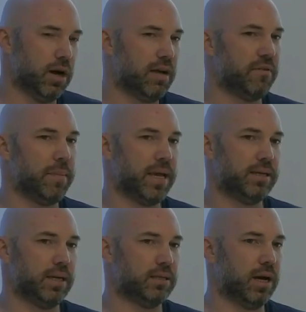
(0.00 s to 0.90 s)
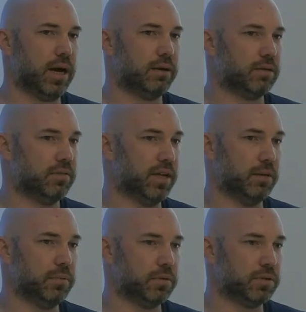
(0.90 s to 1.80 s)
have a mandate to hire
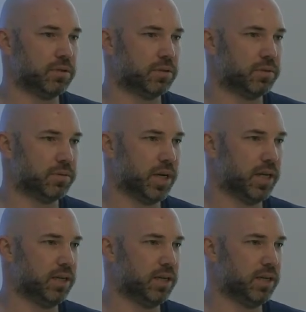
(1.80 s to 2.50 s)
developers, right?